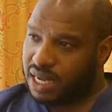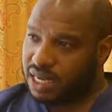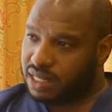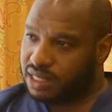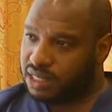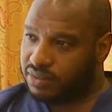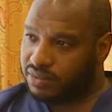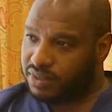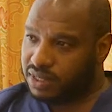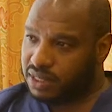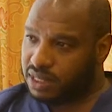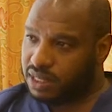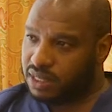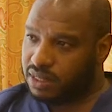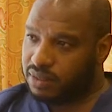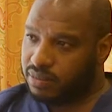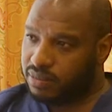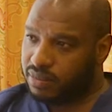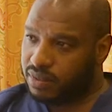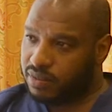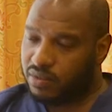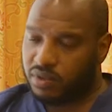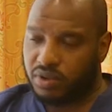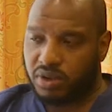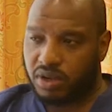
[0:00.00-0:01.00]
activity,
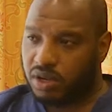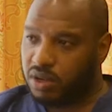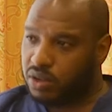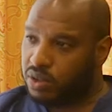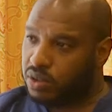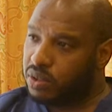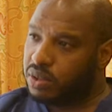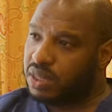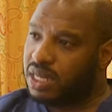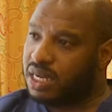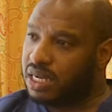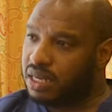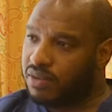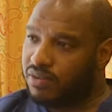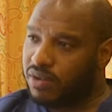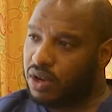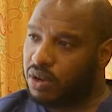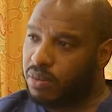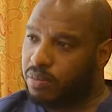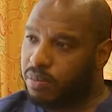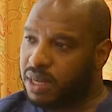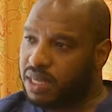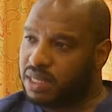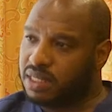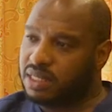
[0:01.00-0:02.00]
for your growth and
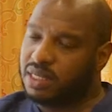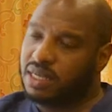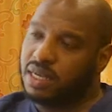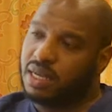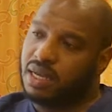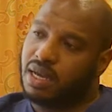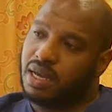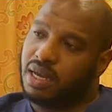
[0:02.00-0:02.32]
development,